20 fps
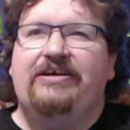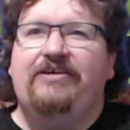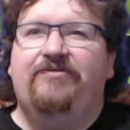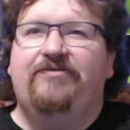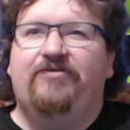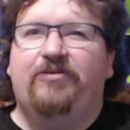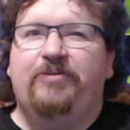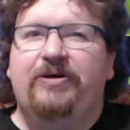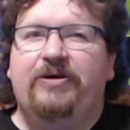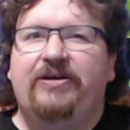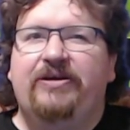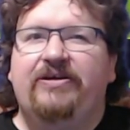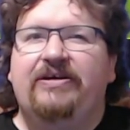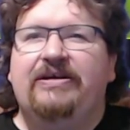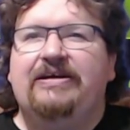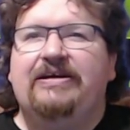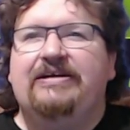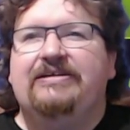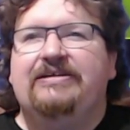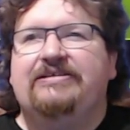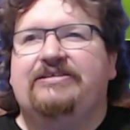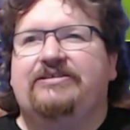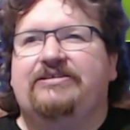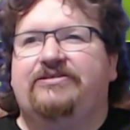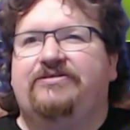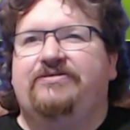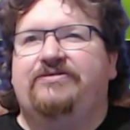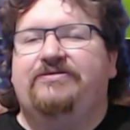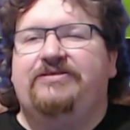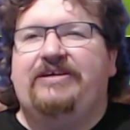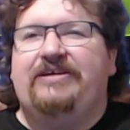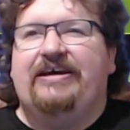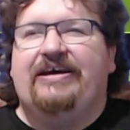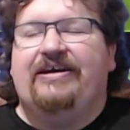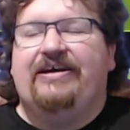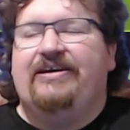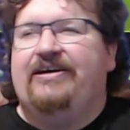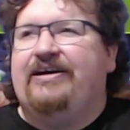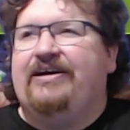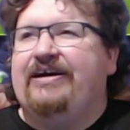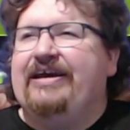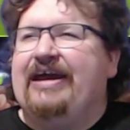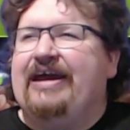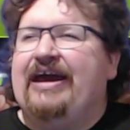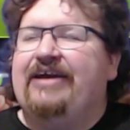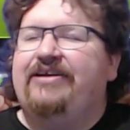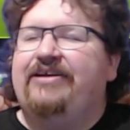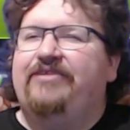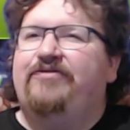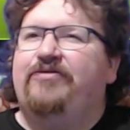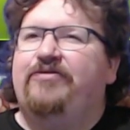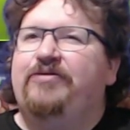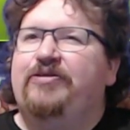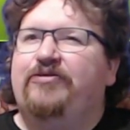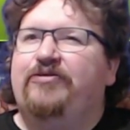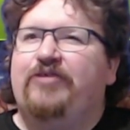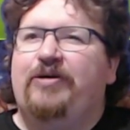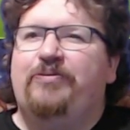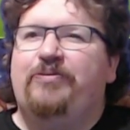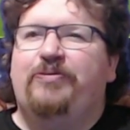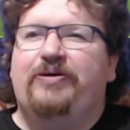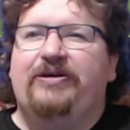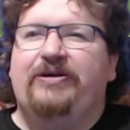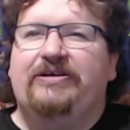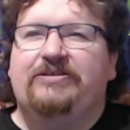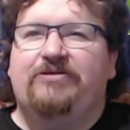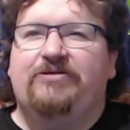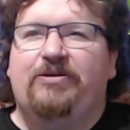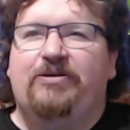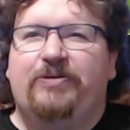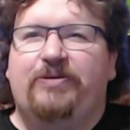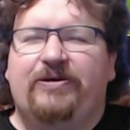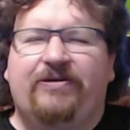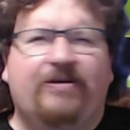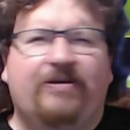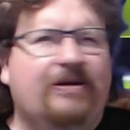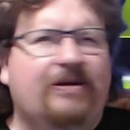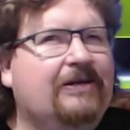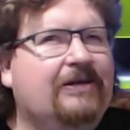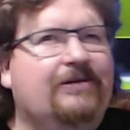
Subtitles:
a key from it. So yeah, I had it from the Grand Prix as well, but